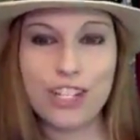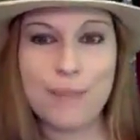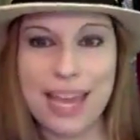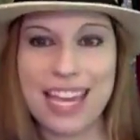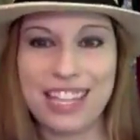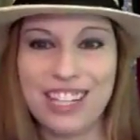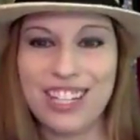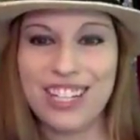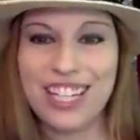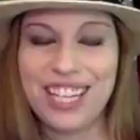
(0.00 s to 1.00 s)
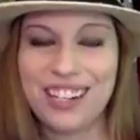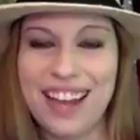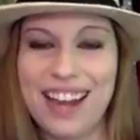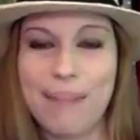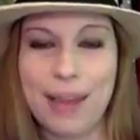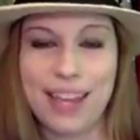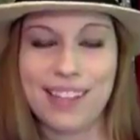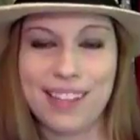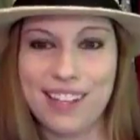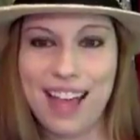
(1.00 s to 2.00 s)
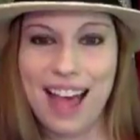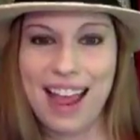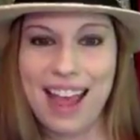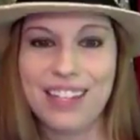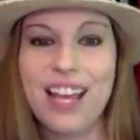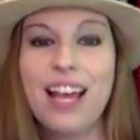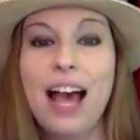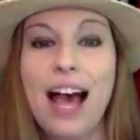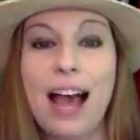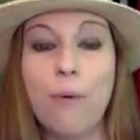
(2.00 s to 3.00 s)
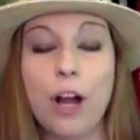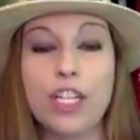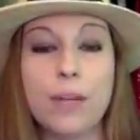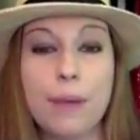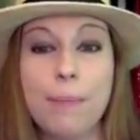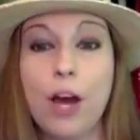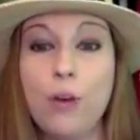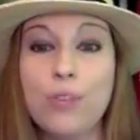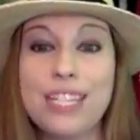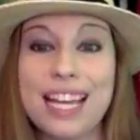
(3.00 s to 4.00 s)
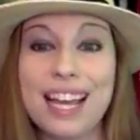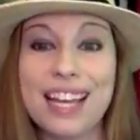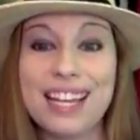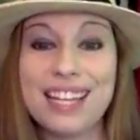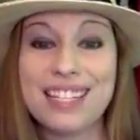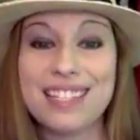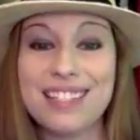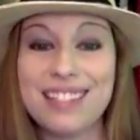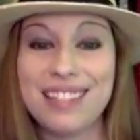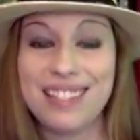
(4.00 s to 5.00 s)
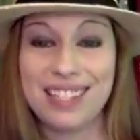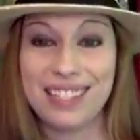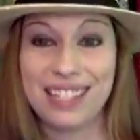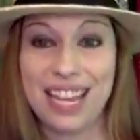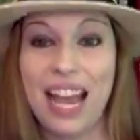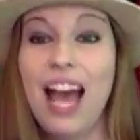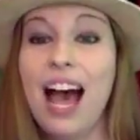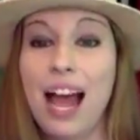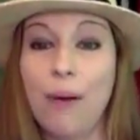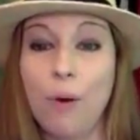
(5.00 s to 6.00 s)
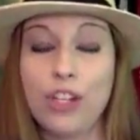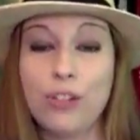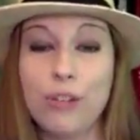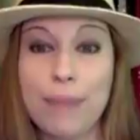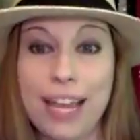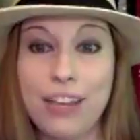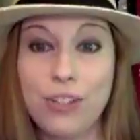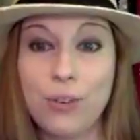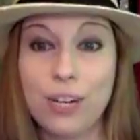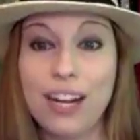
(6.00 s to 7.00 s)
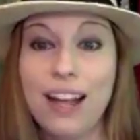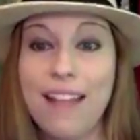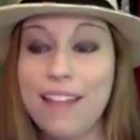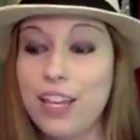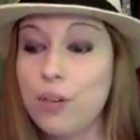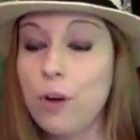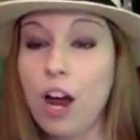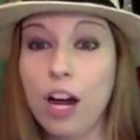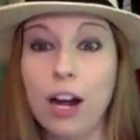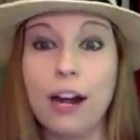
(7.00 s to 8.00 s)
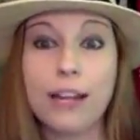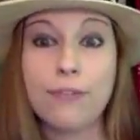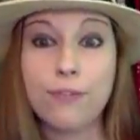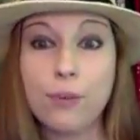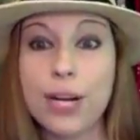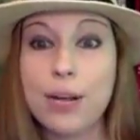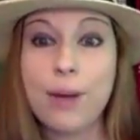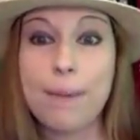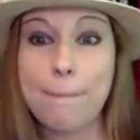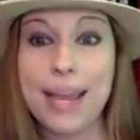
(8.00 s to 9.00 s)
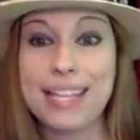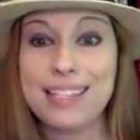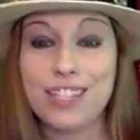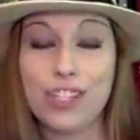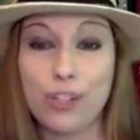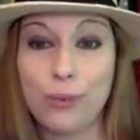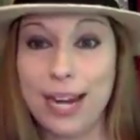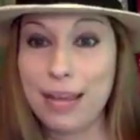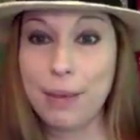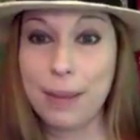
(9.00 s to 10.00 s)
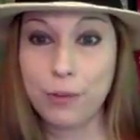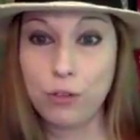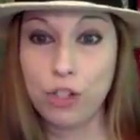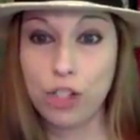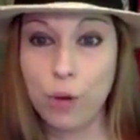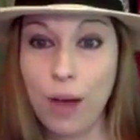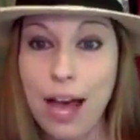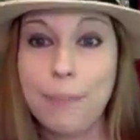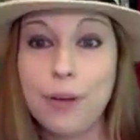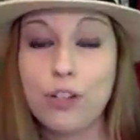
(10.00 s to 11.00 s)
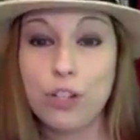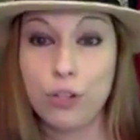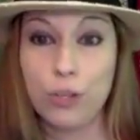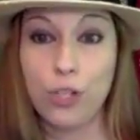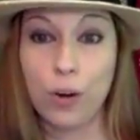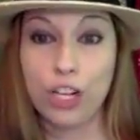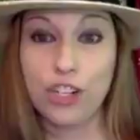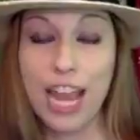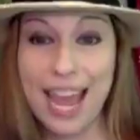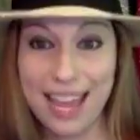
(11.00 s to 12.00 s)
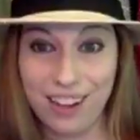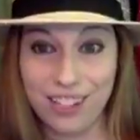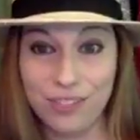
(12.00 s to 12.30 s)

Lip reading: In addition to making it look curated and making it look high-end, I want you to be posting consistently. I want you to make sure that you are on a frequent basis training people to show up to your channel.